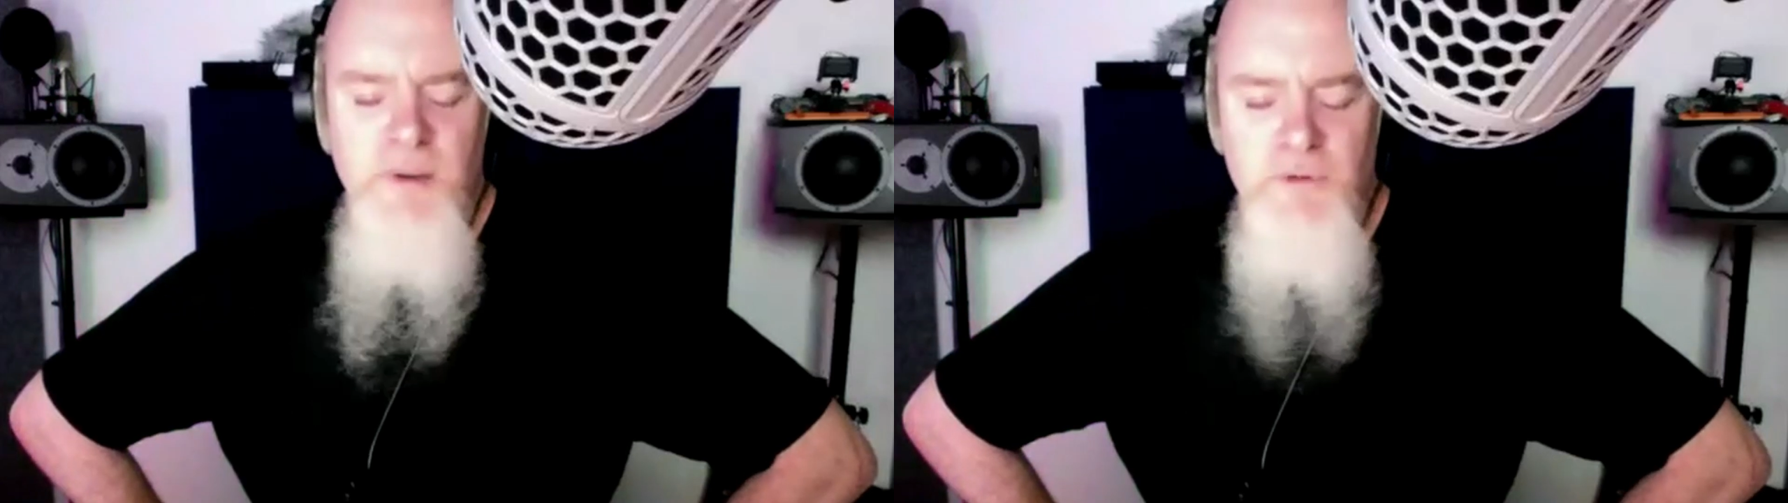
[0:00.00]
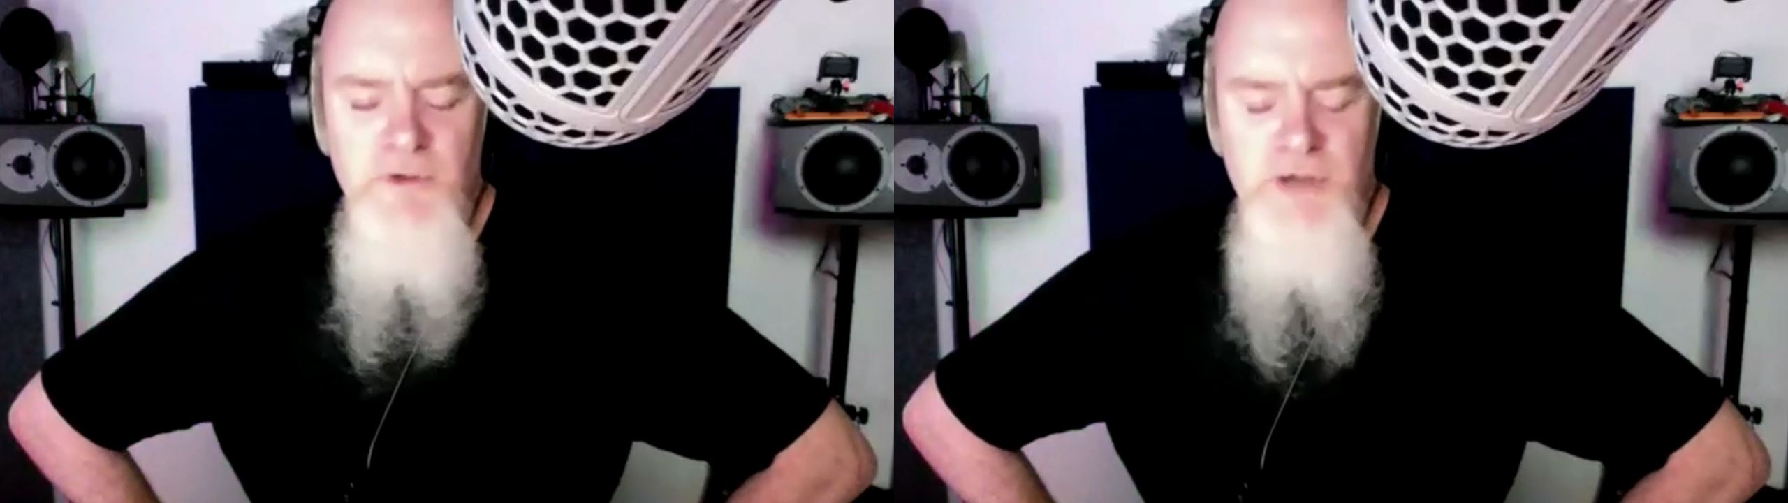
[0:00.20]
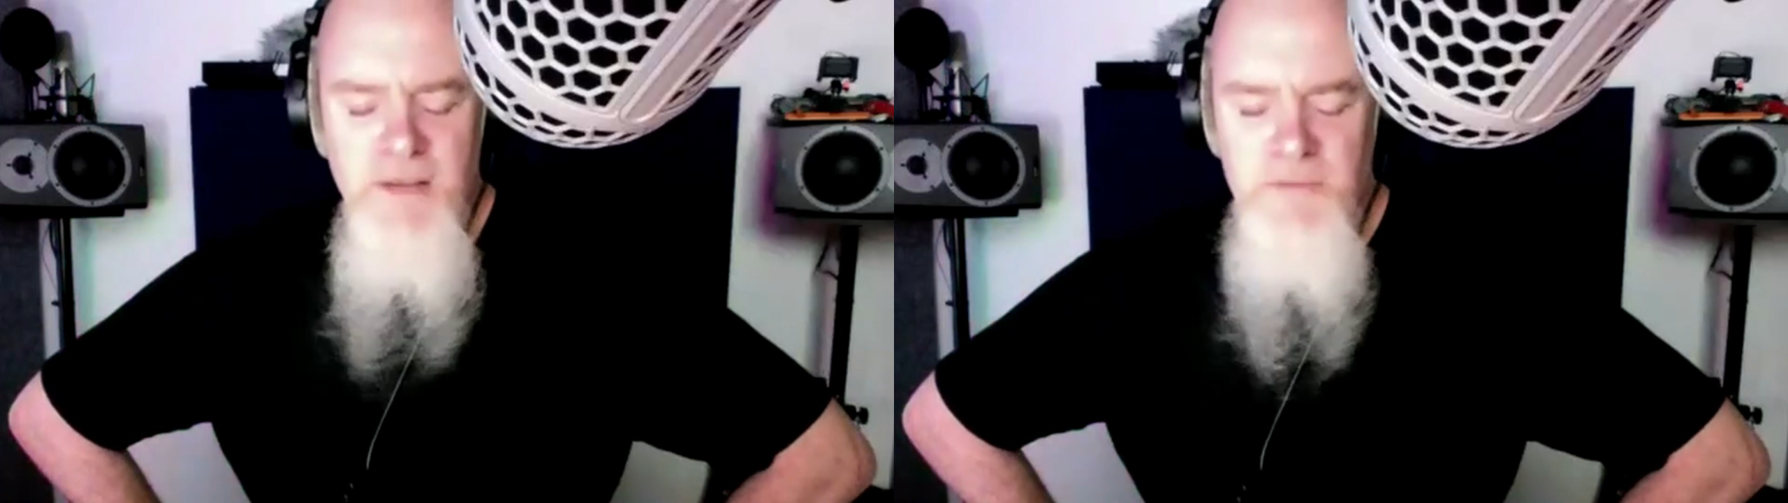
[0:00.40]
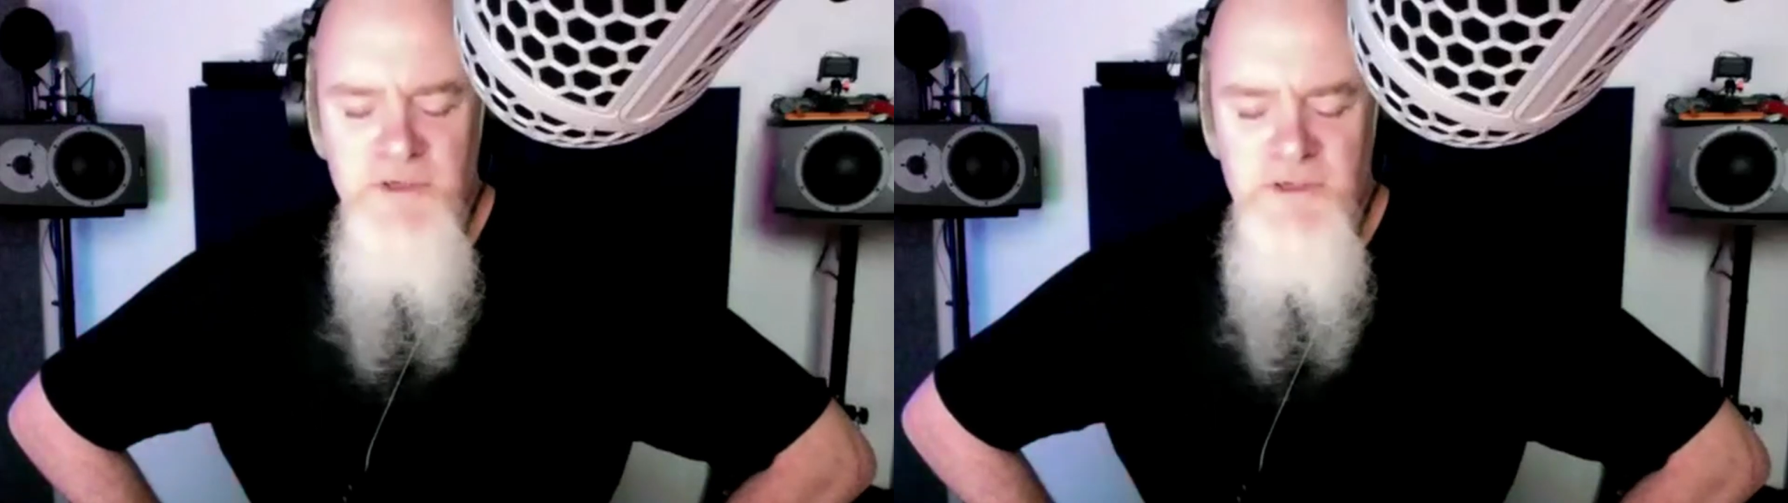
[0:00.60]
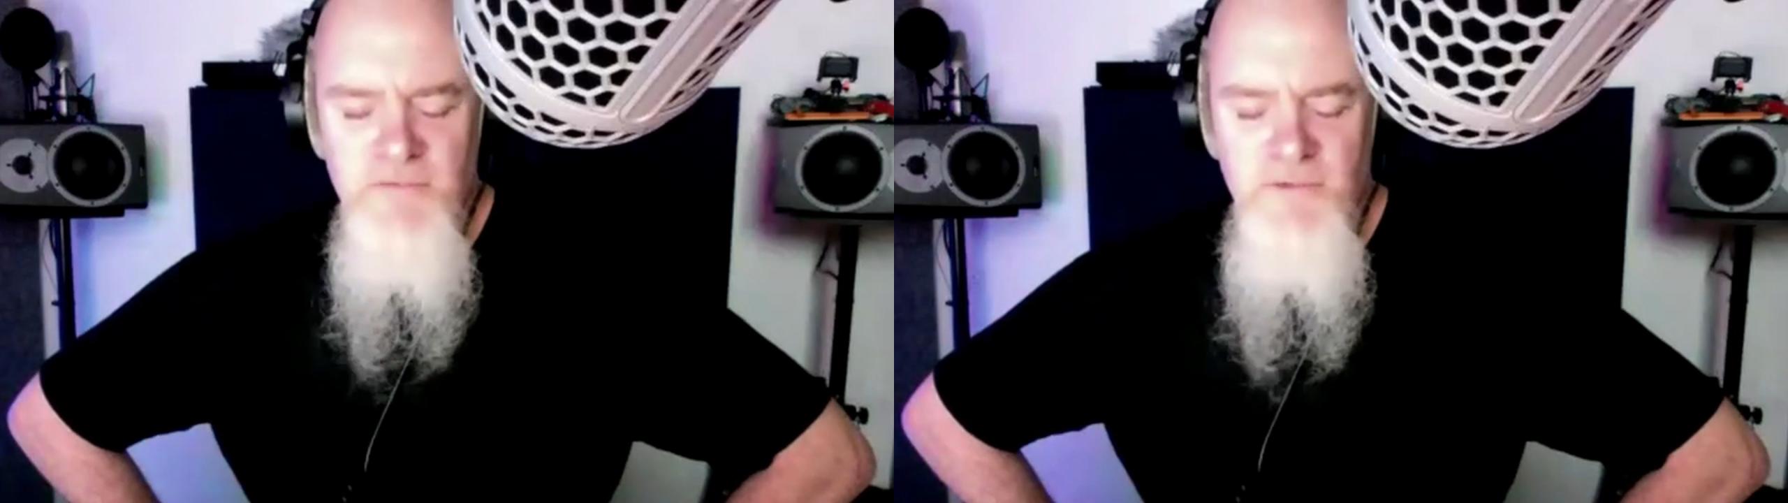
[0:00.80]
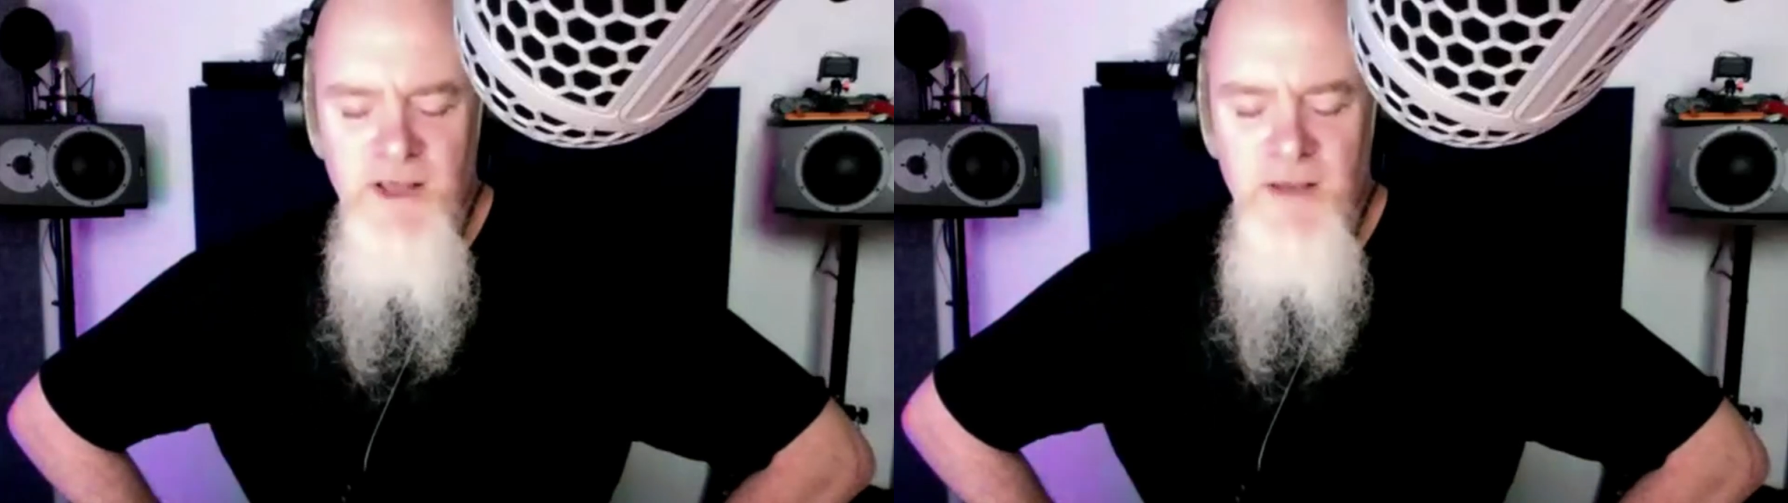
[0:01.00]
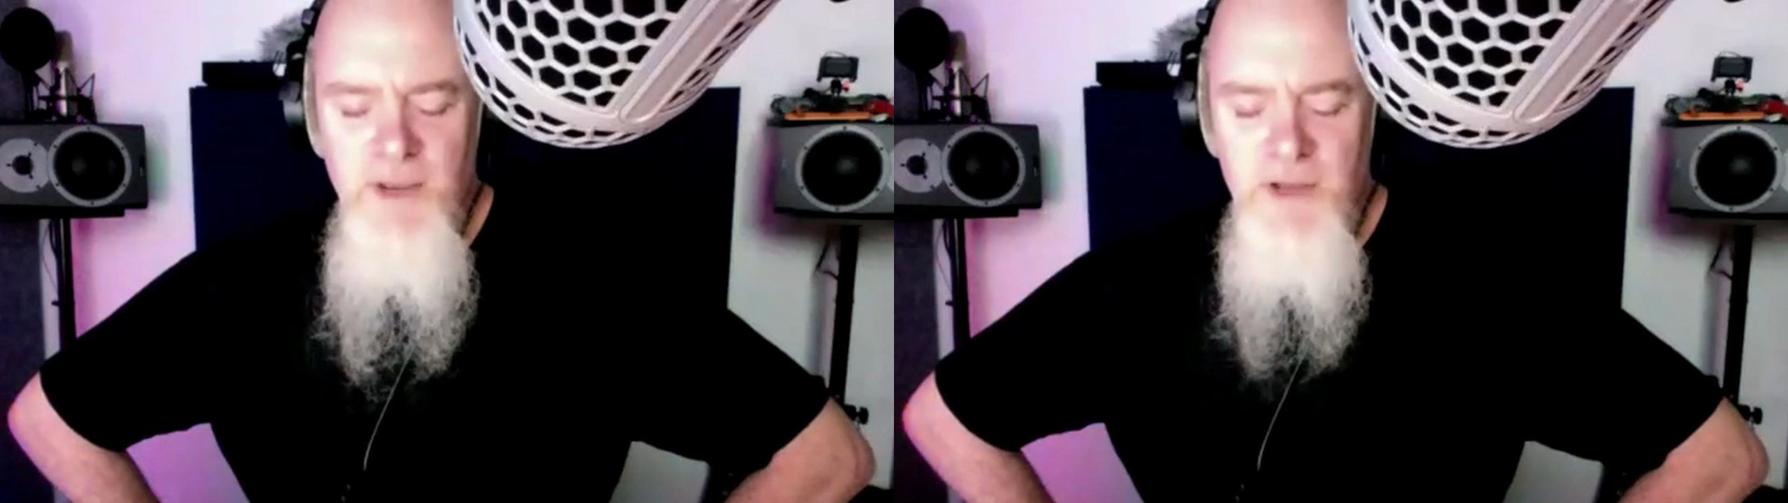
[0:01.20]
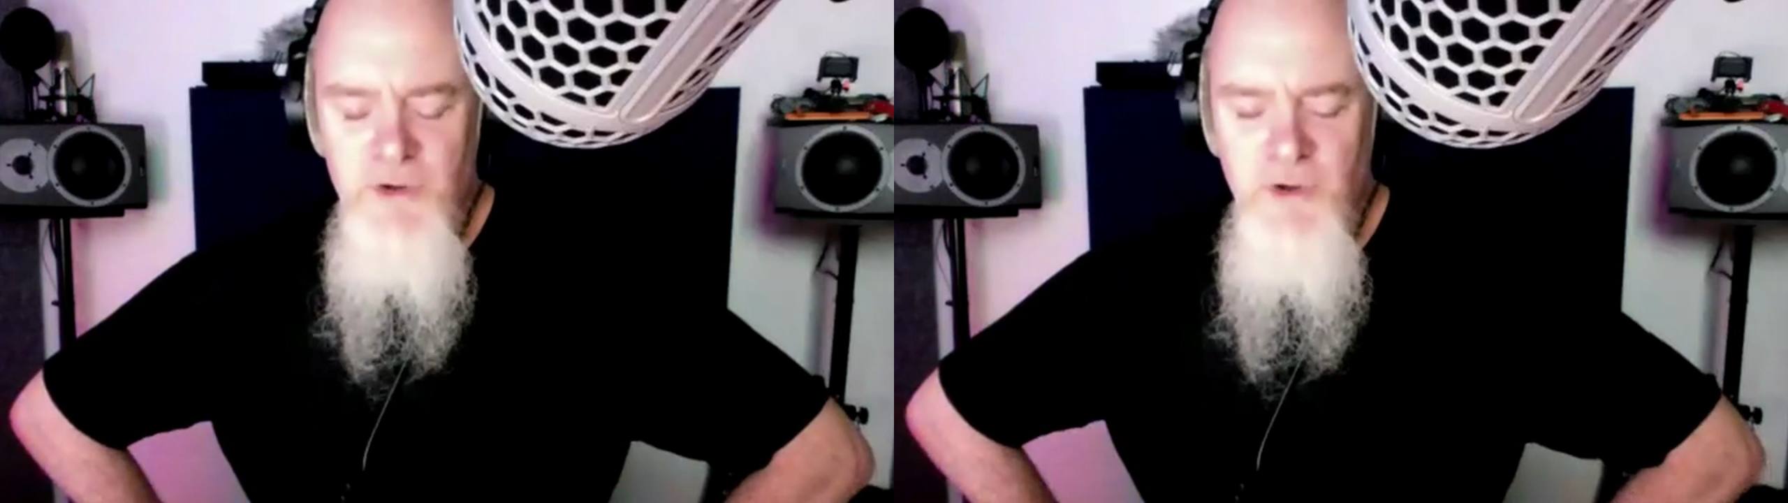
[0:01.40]
people's names and stuff like that.
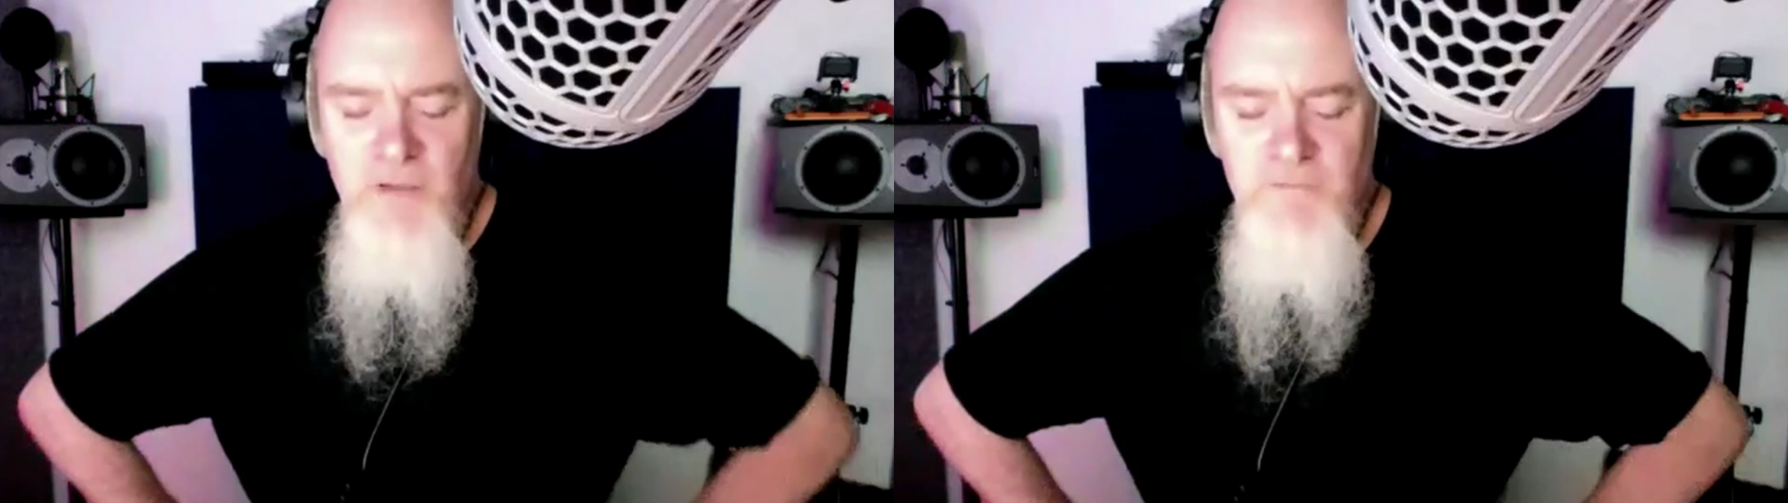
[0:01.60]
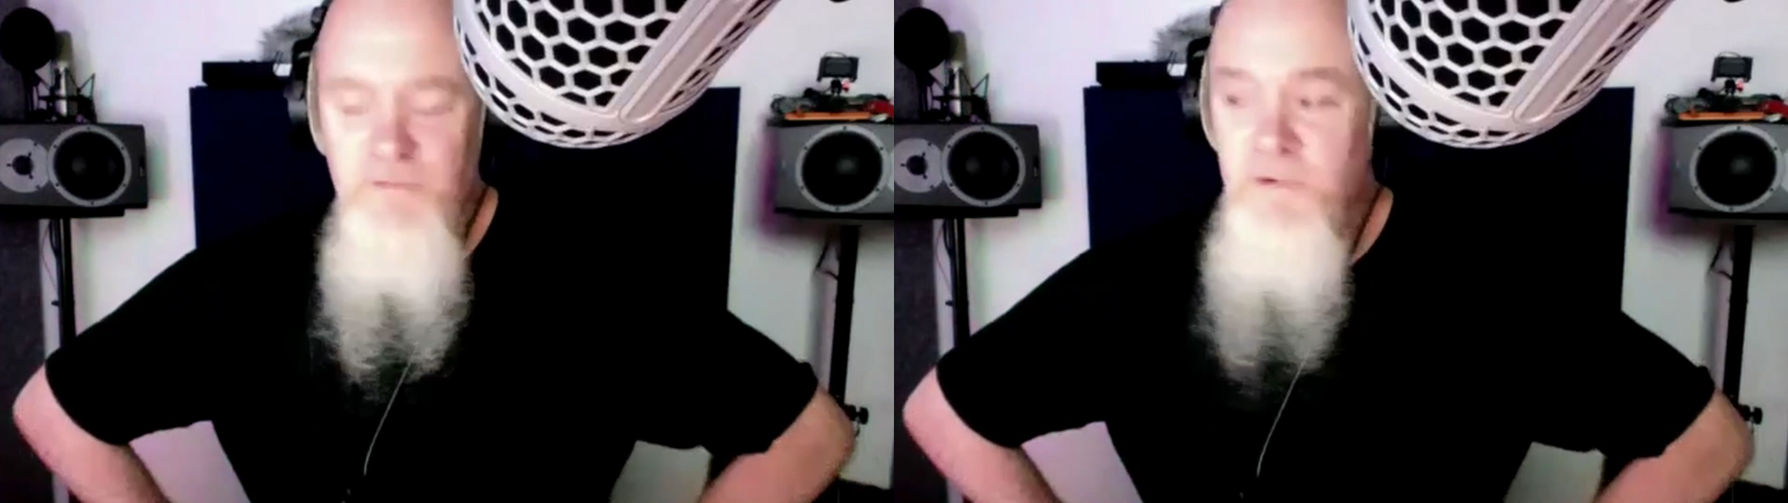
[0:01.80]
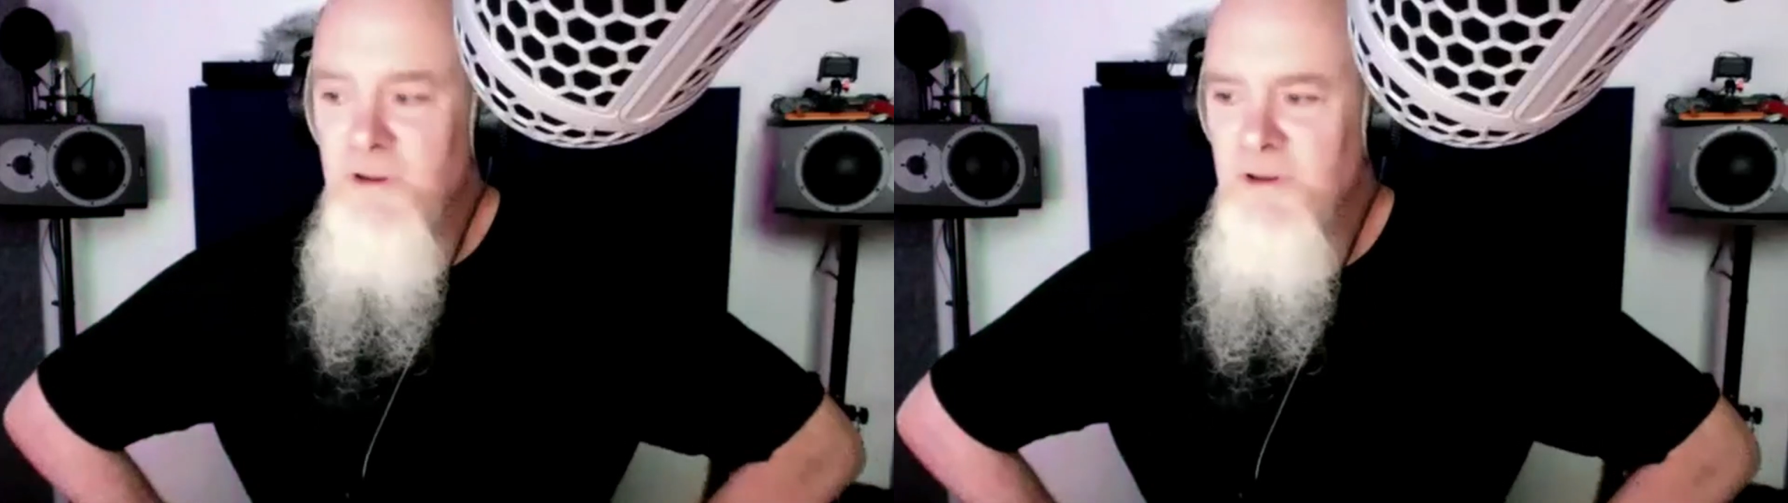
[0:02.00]
But I do have.